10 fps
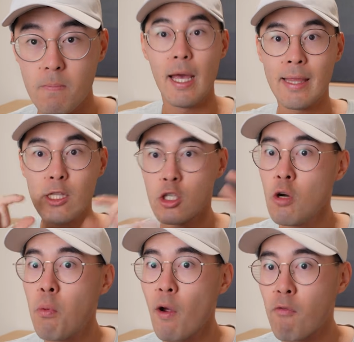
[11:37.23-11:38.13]
And that
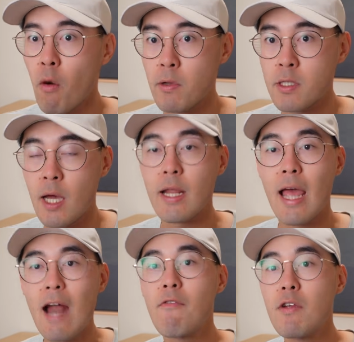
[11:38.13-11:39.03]
2.4%
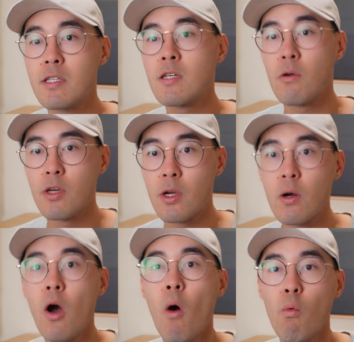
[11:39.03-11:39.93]
every single
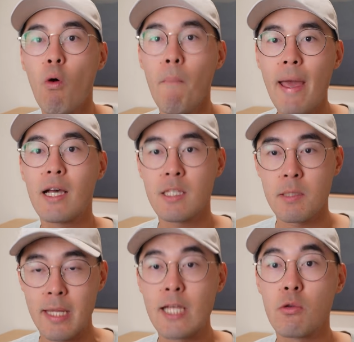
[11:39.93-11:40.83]
year will make a
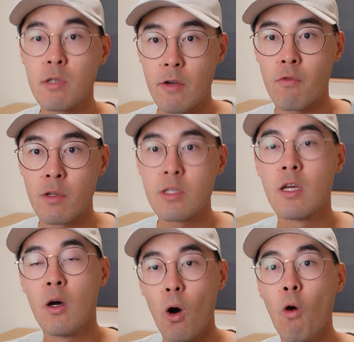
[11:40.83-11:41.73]
substantial difference
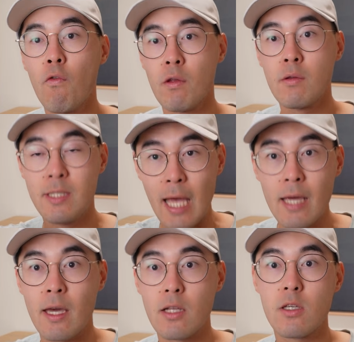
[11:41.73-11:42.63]
over
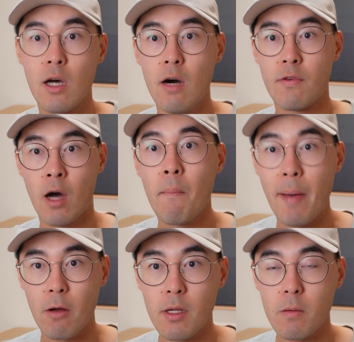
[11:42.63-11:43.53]
decades of
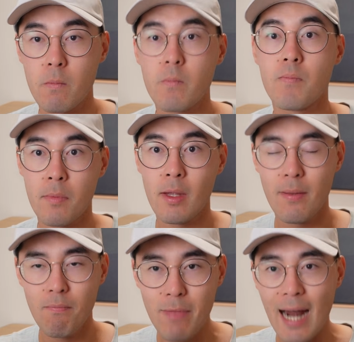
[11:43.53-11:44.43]
compounding.
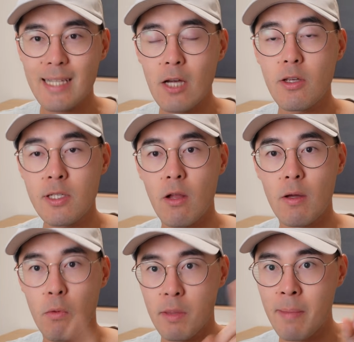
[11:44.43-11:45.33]
That is how you sell
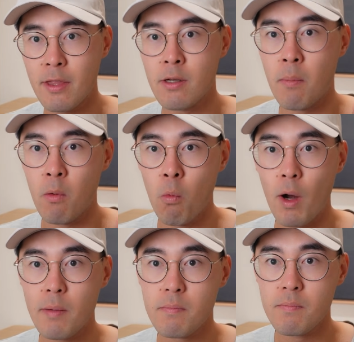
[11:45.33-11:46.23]
it with method number one.